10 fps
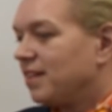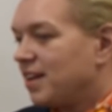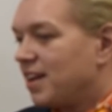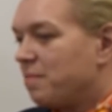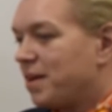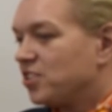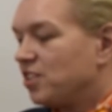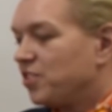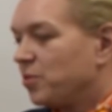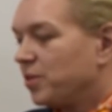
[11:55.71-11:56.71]
I imagine
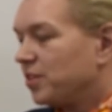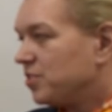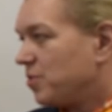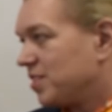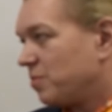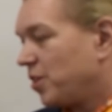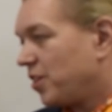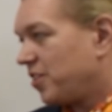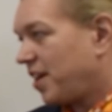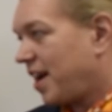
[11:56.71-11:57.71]
if you were doing some
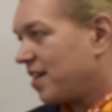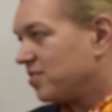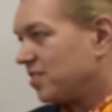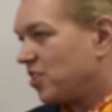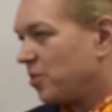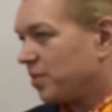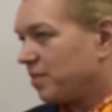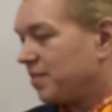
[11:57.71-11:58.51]
work on your house and you